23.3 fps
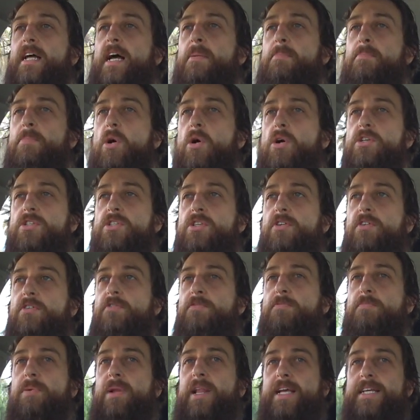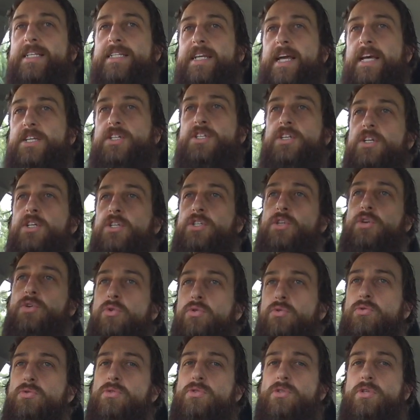box of PlayStation
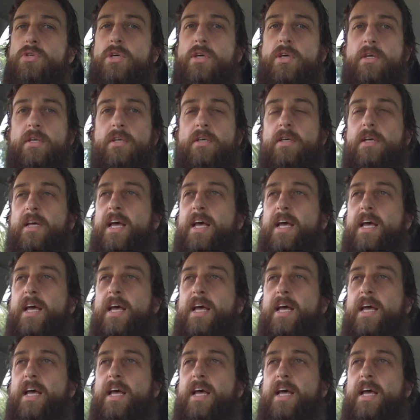2s.